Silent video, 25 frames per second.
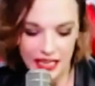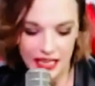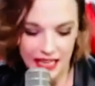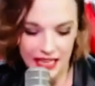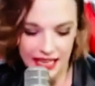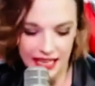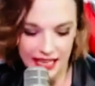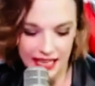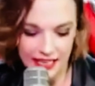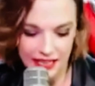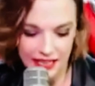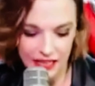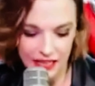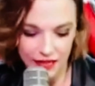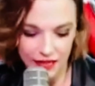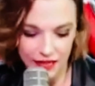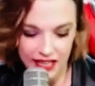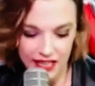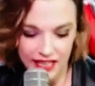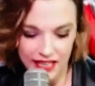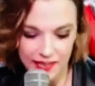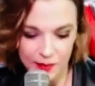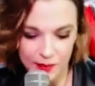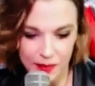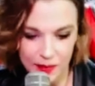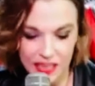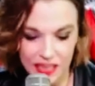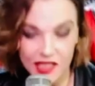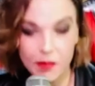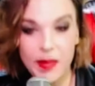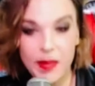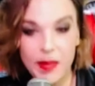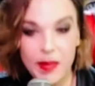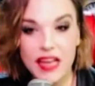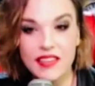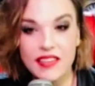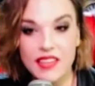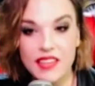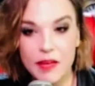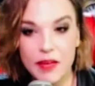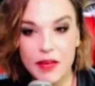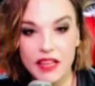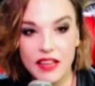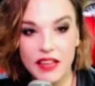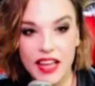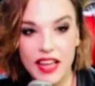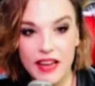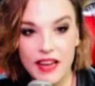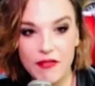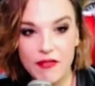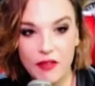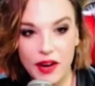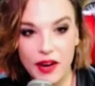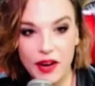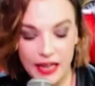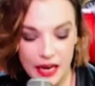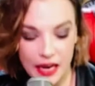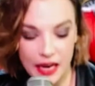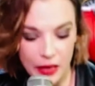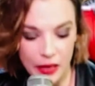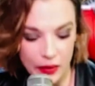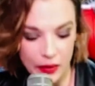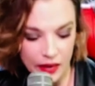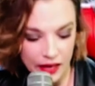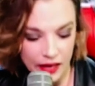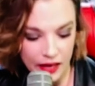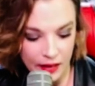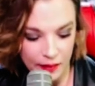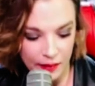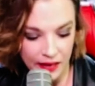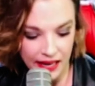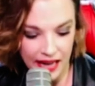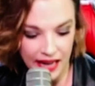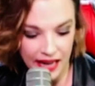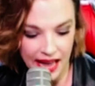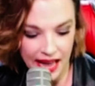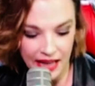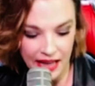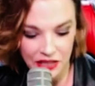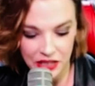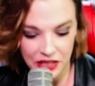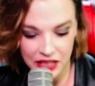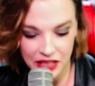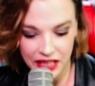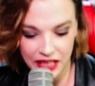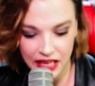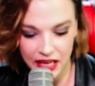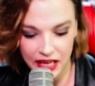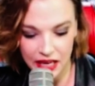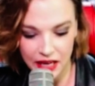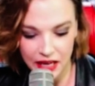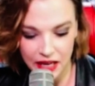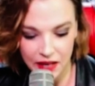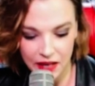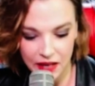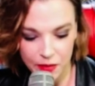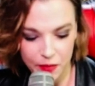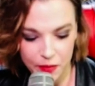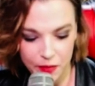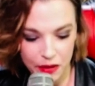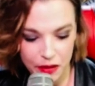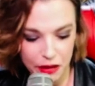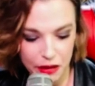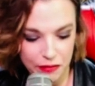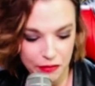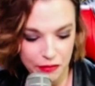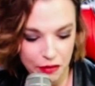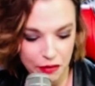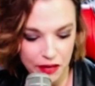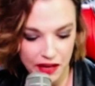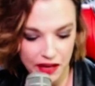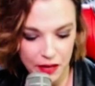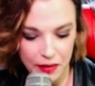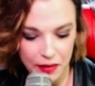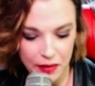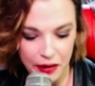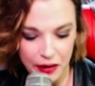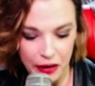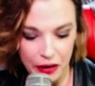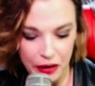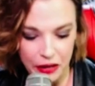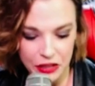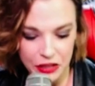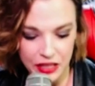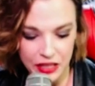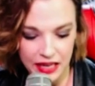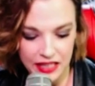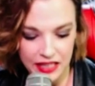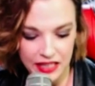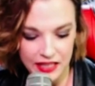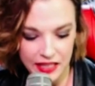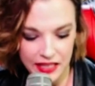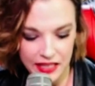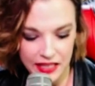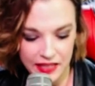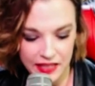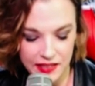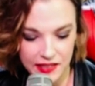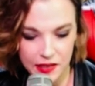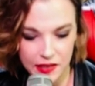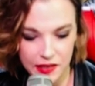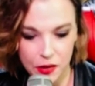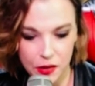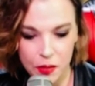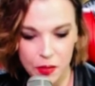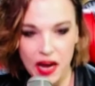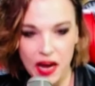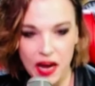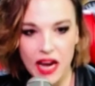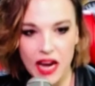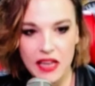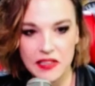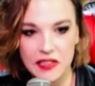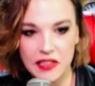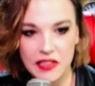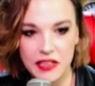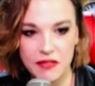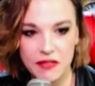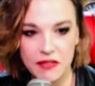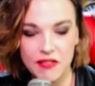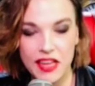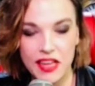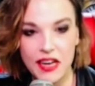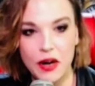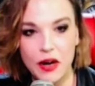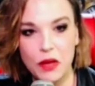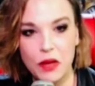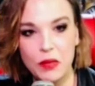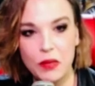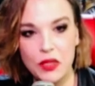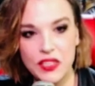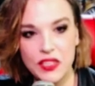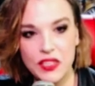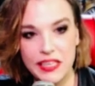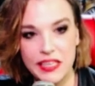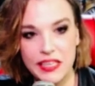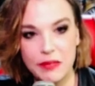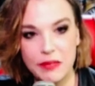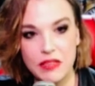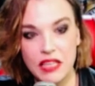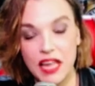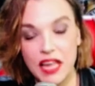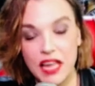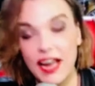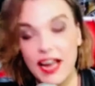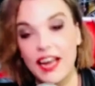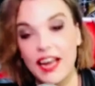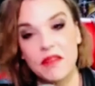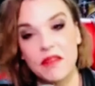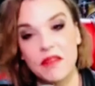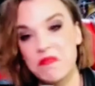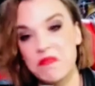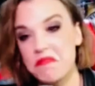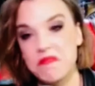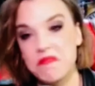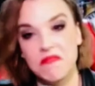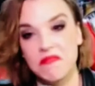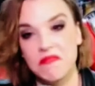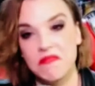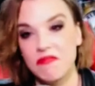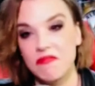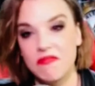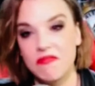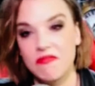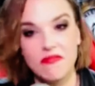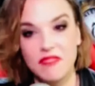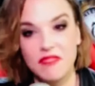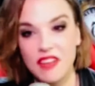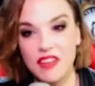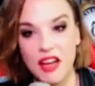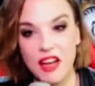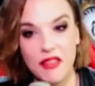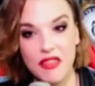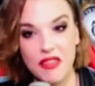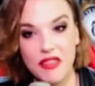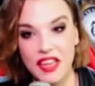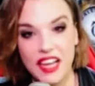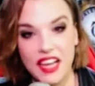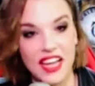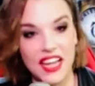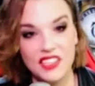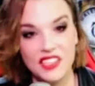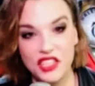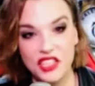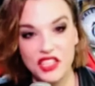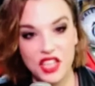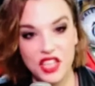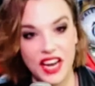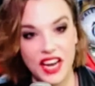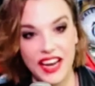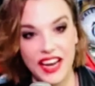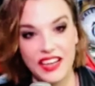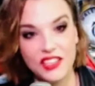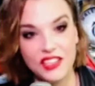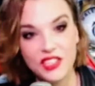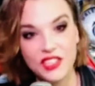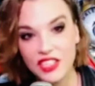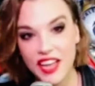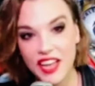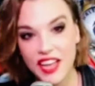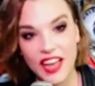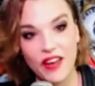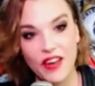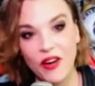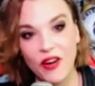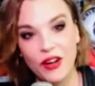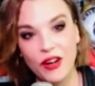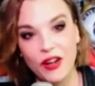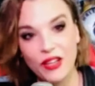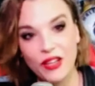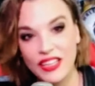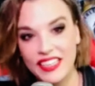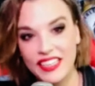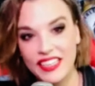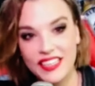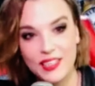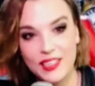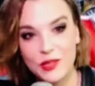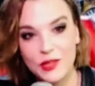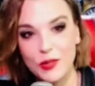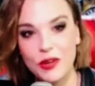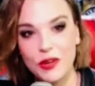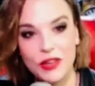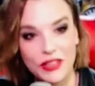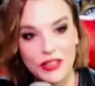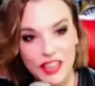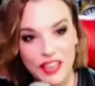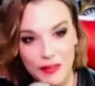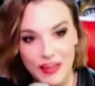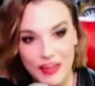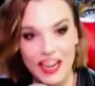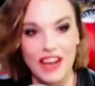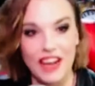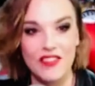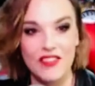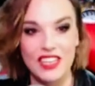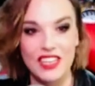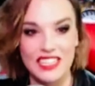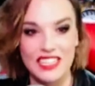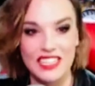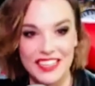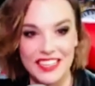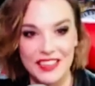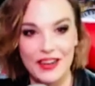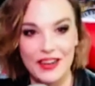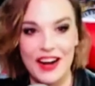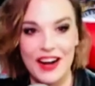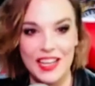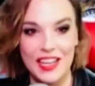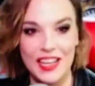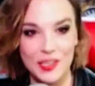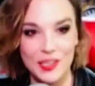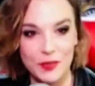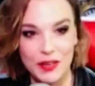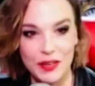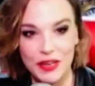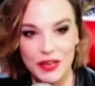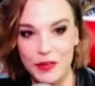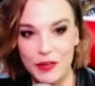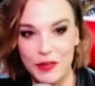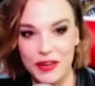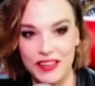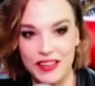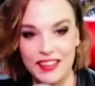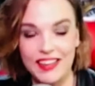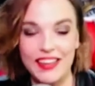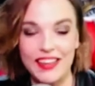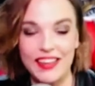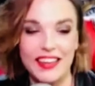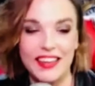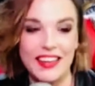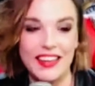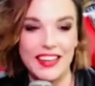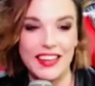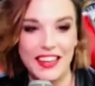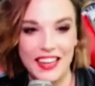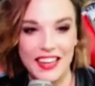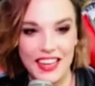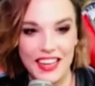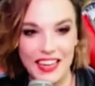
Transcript: is living his best pandemic life right now. It actually, the beautiful thing about Arejay is that he's so positive that it almost seems like nothing has changed at all in his world. I mean, obviously there has been, but you